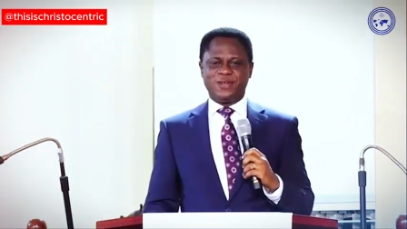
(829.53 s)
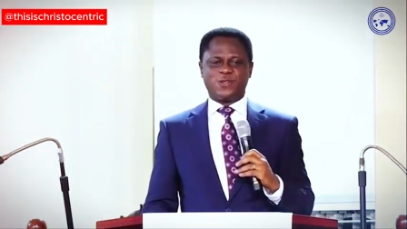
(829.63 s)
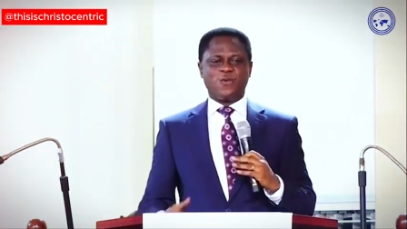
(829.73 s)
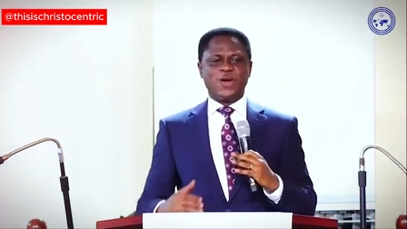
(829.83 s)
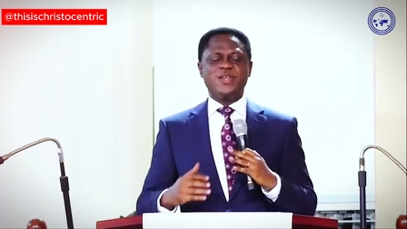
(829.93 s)

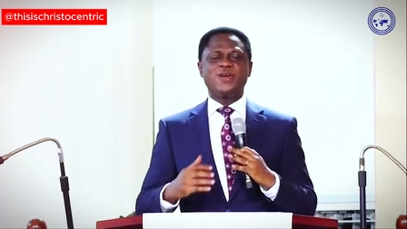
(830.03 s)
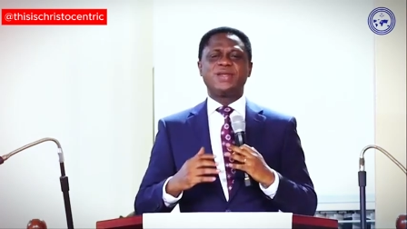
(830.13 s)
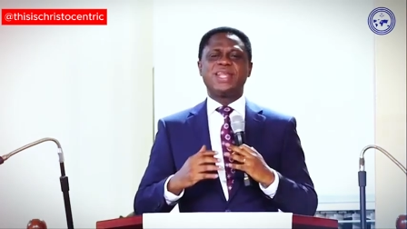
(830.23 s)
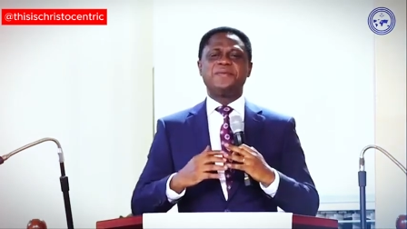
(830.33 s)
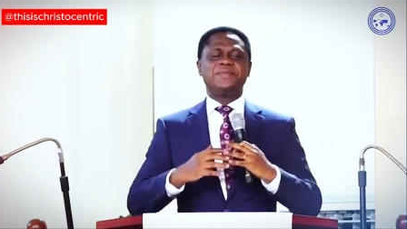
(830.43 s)
So when
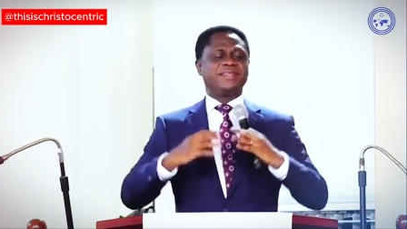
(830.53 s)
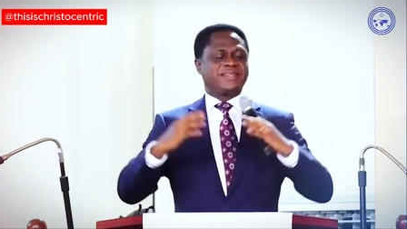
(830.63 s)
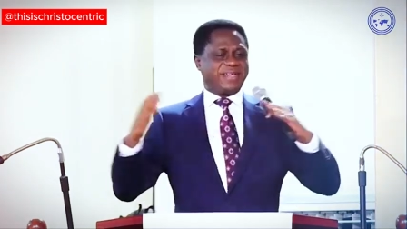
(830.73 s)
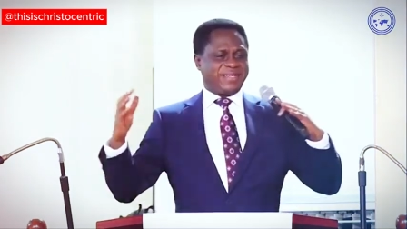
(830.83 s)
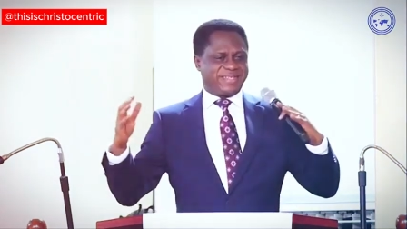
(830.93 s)
your name is
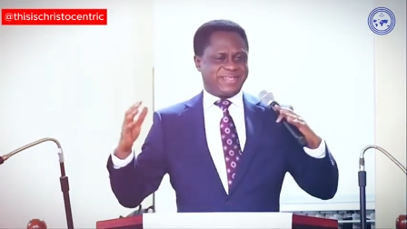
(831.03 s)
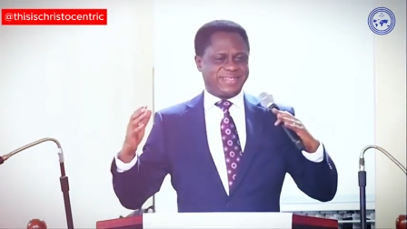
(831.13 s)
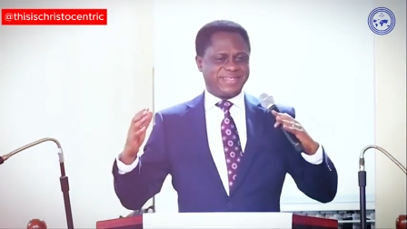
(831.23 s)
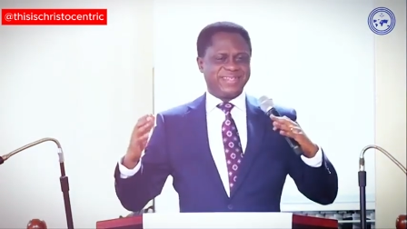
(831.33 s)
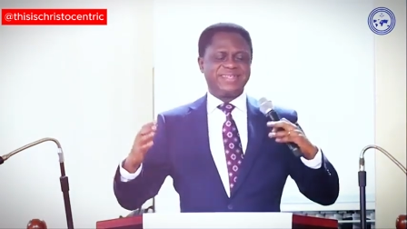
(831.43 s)
great,
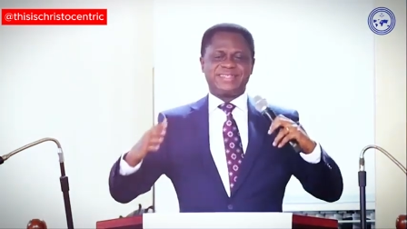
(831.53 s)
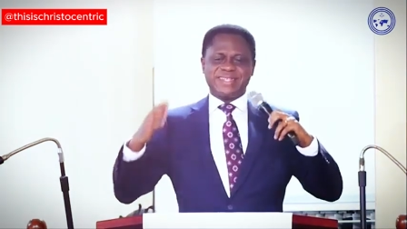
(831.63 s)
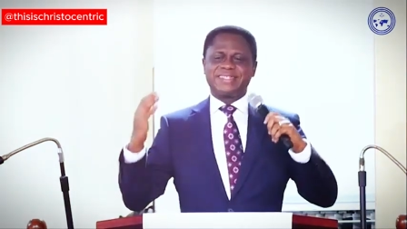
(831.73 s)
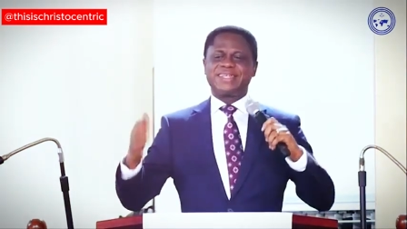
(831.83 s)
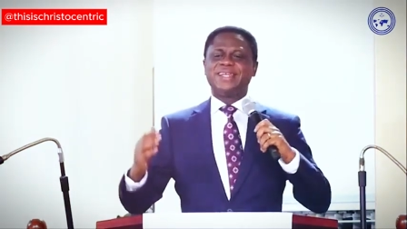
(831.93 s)

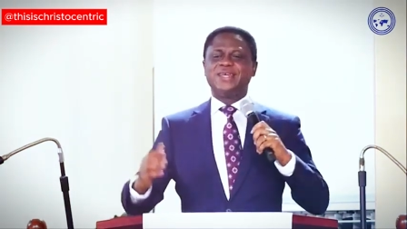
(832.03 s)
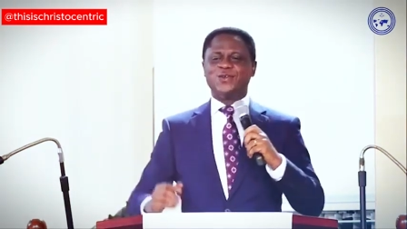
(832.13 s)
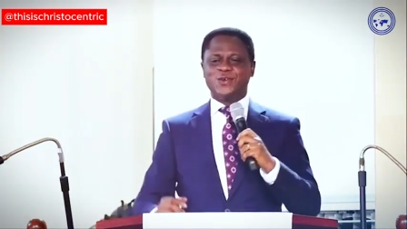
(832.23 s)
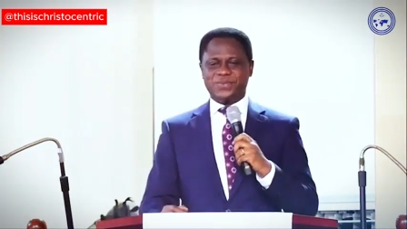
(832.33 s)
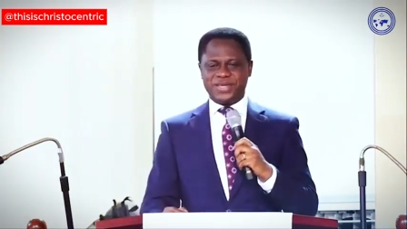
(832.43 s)
certainly
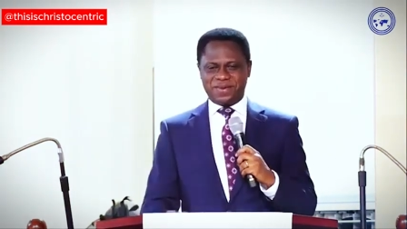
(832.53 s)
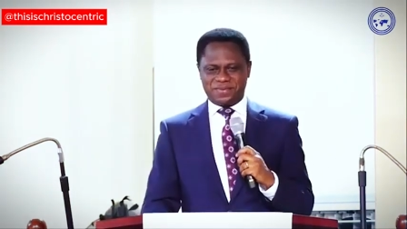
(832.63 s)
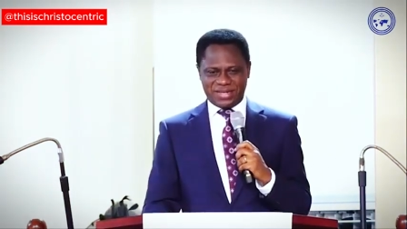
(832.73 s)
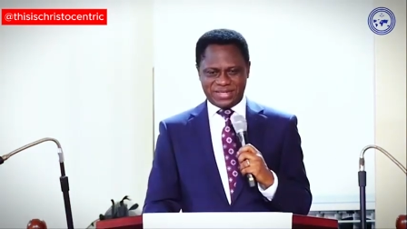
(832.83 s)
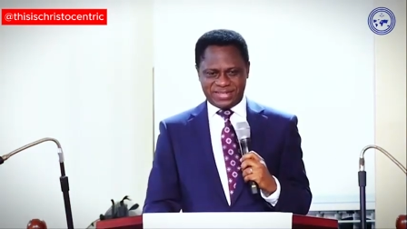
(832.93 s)
you'll be a
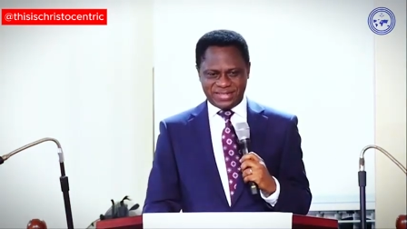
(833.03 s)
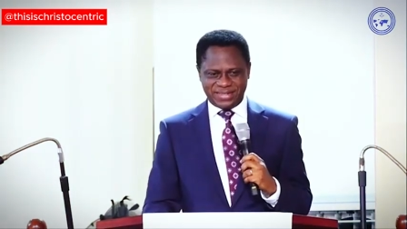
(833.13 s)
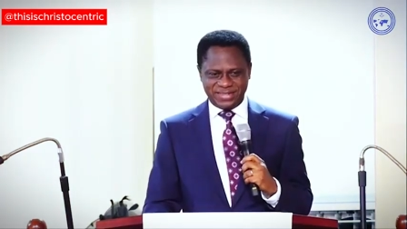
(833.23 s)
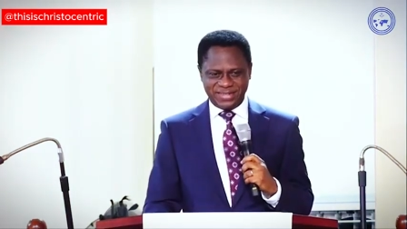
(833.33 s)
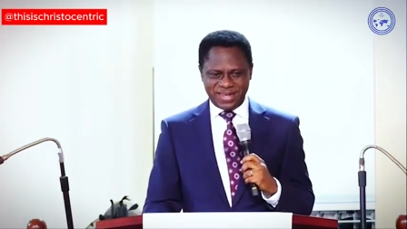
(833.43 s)
blessing.
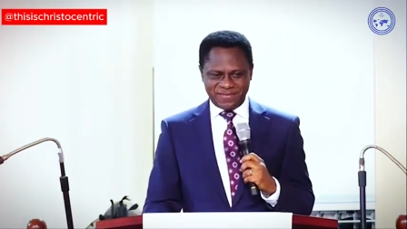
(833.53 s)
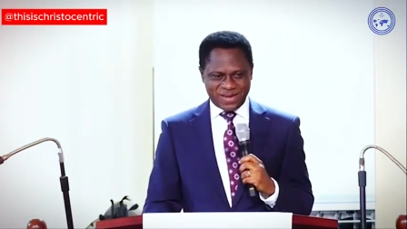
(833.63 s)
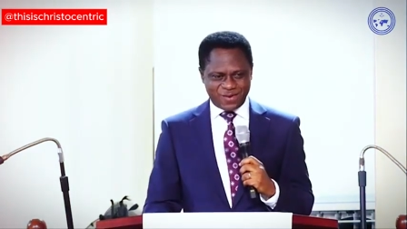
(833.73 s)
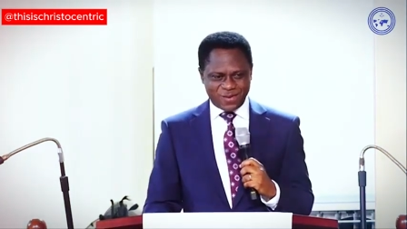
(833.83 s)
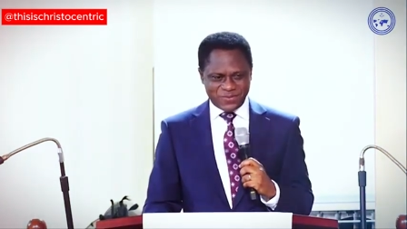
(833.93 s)
Have
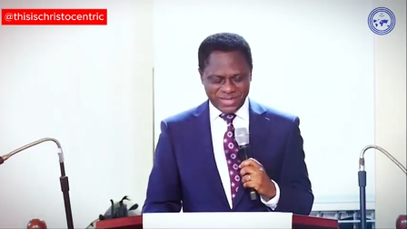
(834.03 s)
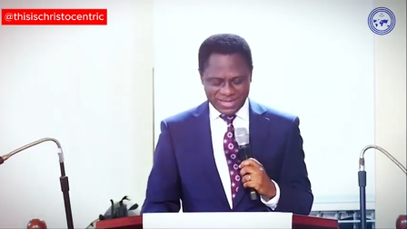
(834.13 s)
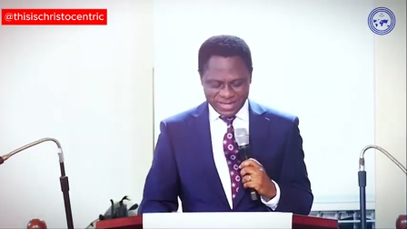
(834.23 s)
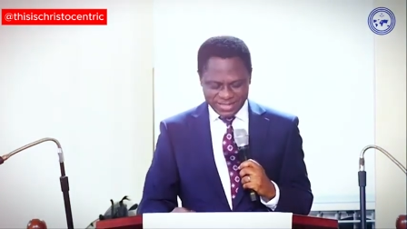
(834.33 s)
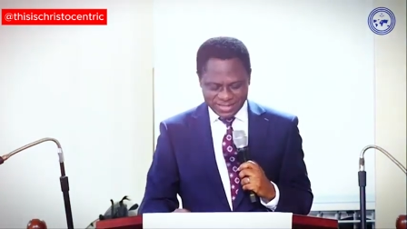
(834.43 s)
I
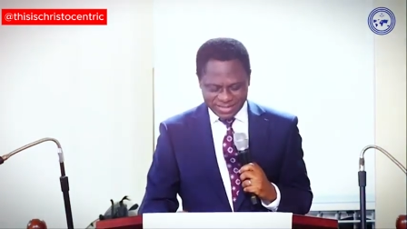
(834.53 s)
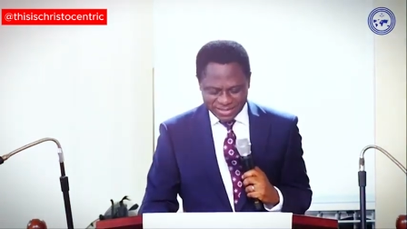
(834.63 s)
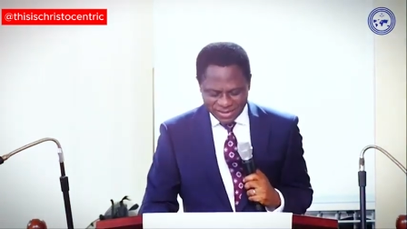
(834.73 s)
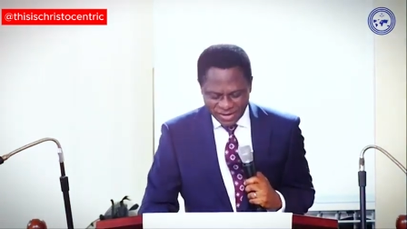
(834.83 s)
communicated?